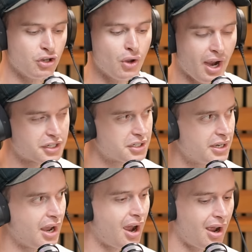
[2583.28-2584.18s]
and you
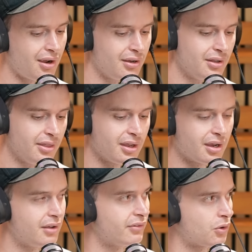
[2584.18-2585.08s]
actually are
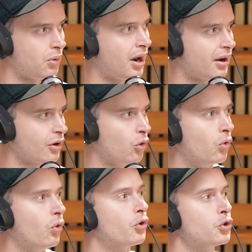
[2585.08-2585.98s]
thinking of acquiring
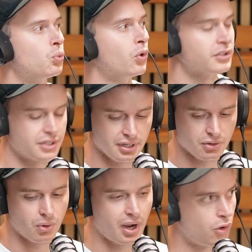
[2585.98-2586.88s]
or, or you want to
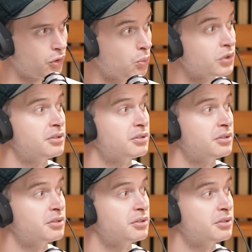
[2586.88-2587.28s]
acquire or you